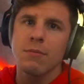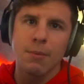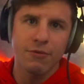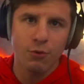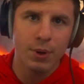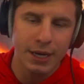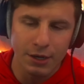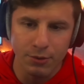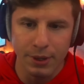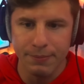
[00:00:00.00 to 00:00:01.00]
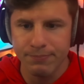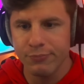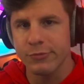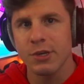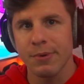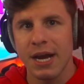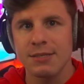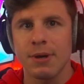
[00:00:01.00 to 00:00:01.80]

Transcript: But before we get into it, what's up, guys?